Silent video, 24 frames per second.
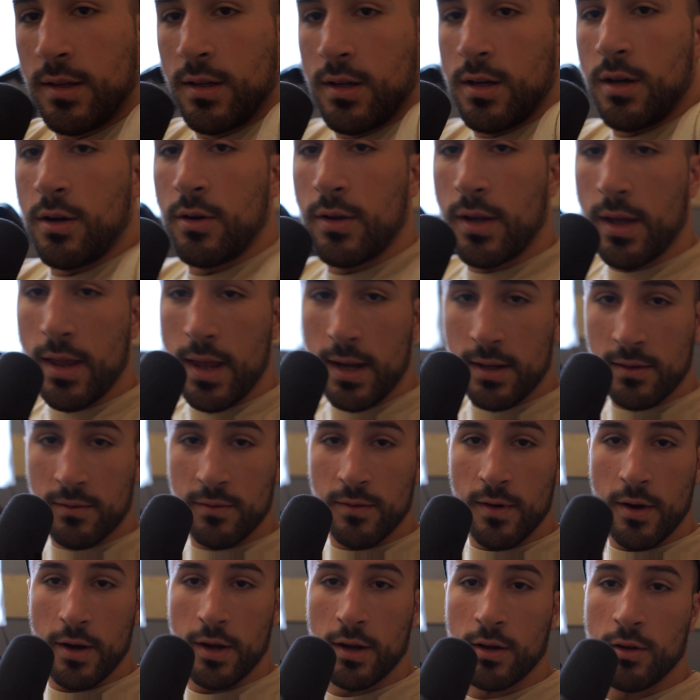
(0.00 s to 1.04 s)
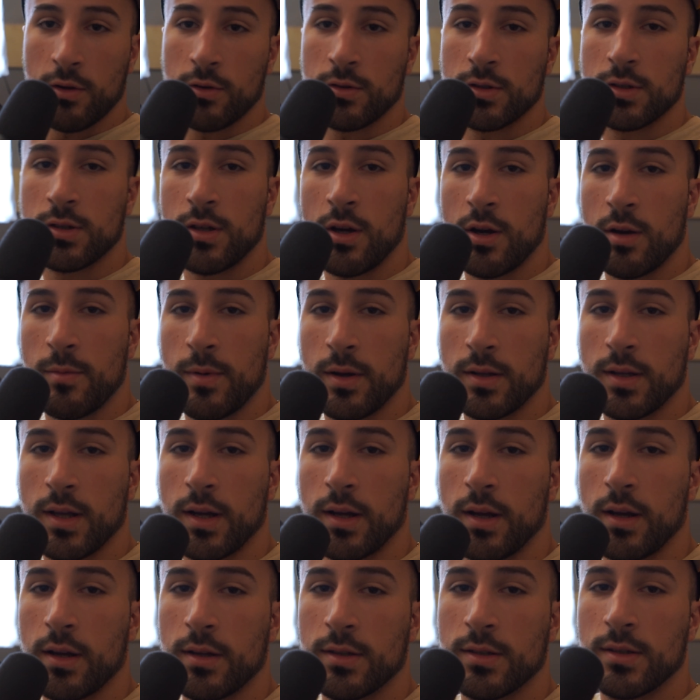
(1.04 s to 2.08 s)
Oh yeah, that is very close. Sorry about
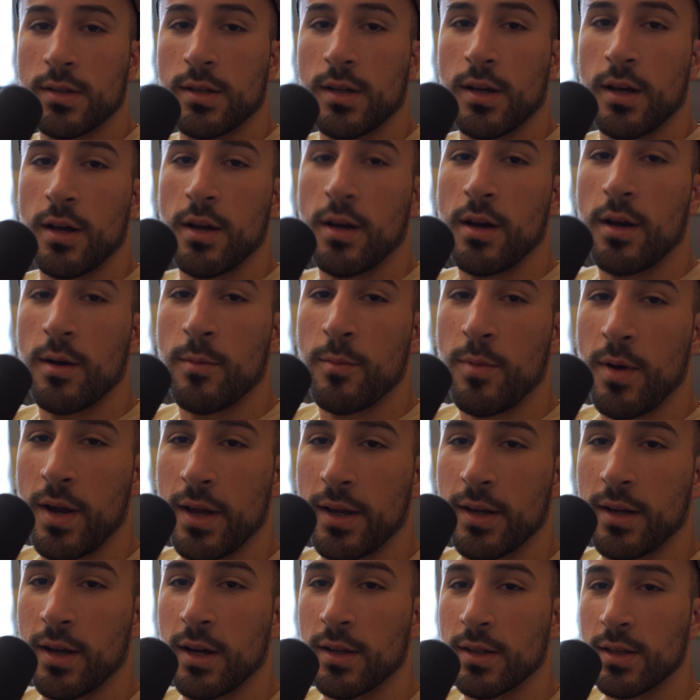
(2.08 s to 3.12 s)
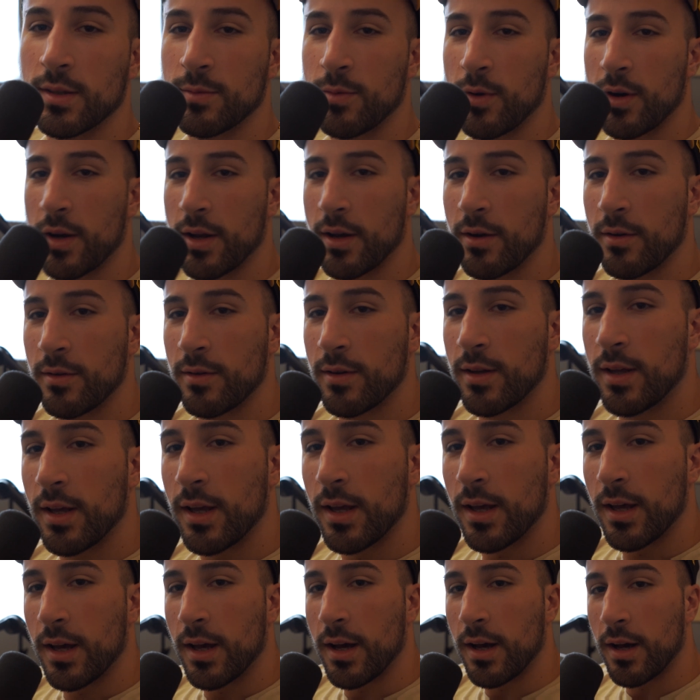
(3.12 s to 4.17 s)
that, guys. Probably cut this part out.
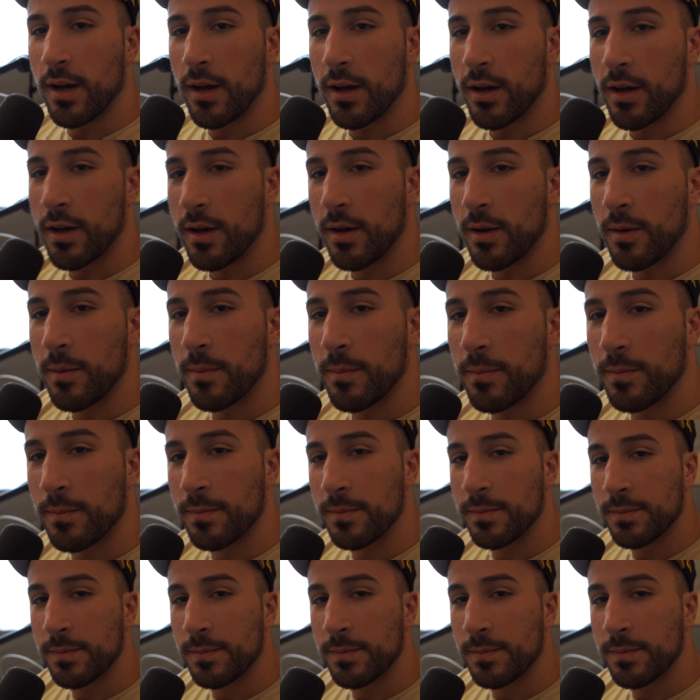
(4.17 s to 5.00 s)
I